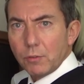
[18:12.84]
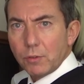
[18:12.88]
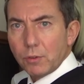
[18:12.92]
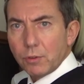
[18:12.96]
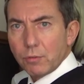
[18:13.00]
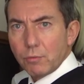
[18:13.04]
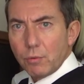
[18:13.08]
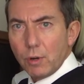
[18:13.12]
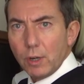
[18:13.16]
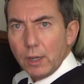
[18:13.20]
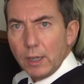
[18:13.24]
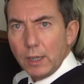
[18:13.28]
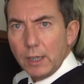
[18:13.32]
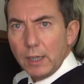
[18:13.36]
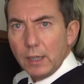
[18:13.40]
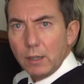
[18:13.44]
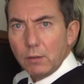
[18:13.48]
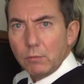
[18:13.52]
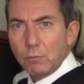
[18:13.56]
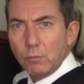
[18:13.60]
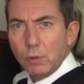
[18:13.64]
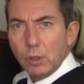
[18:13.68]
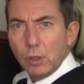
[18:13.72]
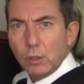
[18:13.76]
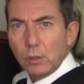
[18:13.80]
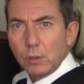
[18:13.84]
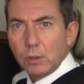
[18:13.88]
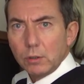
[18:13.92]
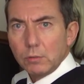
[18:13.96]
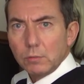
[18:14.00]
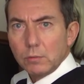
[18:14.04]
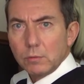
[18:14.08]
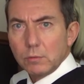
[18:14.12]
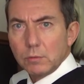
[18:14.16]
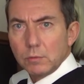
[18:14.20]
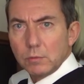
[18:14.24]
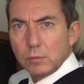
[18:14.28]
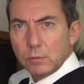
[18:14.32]
3 will
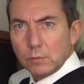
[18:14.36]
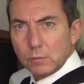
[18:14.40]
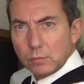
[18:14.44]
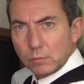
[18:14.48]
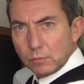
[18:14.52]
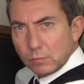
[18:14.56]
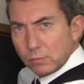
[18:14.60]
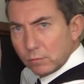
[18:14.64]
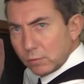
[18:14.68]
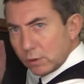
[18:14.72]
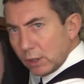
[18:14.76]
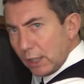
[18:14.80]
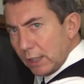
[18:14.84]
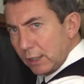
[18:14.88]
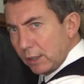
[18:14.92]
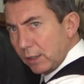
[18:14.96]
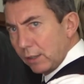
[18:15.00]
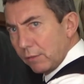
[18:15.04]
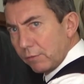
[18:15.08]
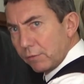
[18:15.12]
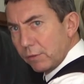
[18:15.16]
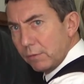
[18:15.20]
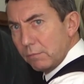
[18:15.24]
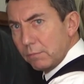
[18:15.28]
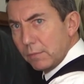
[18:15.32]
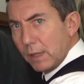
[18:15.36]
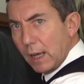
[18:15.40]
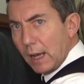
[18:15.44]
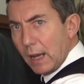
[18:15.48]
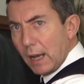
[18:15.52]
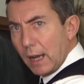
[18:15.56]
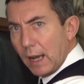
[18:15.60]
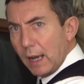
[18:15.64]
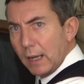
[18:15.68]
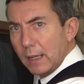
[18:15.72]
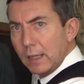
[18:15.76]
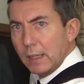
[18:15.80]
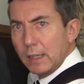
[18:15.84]
take it from
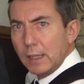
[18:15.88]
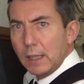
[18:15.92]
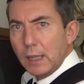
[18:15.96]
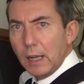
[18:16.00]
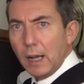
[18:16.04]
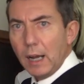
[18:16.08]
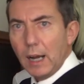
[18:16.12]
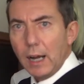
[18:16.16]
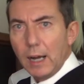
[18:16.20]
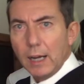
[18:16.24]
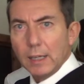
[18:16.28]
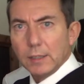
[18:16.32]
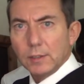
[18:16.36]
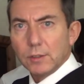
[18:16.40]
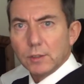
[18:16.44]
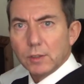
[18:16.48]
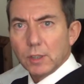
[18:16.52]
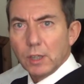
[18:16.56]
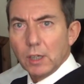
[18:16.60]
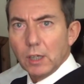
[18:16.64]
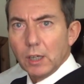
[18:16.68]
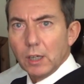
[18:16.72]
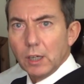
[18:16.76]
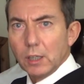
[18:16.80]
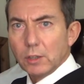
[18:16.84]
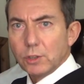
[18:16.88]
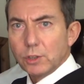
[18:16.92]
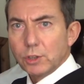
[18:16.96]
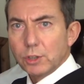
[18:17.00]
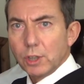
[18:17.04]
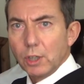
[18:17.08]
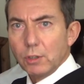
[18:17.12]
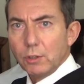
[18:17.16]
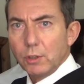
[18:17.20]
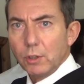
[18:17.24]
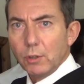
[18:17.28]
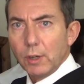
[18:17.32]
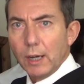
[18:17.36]
there and show
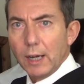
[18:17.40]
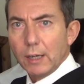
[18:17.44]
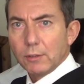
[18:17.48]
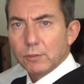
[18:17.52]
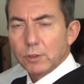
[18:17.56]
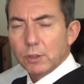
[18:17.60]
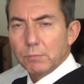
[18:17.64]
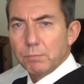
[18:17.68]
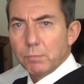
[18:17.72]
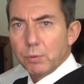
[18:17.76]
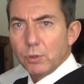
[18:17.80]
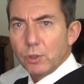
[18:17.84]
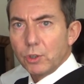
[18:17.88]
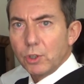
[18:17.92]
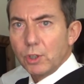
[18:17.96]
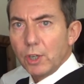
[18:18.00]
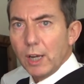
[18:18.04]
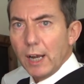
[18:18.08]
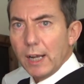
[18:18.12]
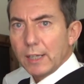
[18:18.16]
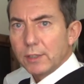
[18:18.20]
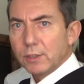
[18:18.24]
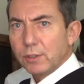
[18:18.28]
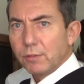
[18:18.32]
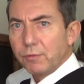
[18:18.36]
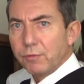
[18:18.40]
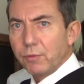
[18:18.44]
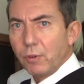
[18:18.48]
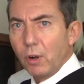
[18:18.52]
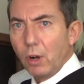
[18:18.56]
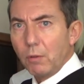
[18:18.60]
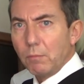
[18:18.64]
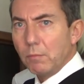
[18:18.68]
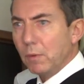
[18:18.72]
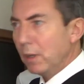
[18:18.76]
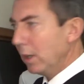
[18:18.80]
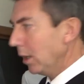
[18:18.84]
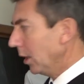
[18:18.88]
you how to progress
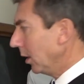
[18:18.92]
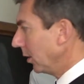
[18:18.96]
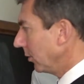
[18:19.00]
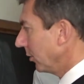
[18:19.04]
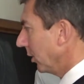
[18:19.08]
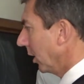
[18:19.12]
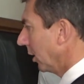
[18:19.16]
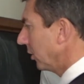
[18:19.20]
from the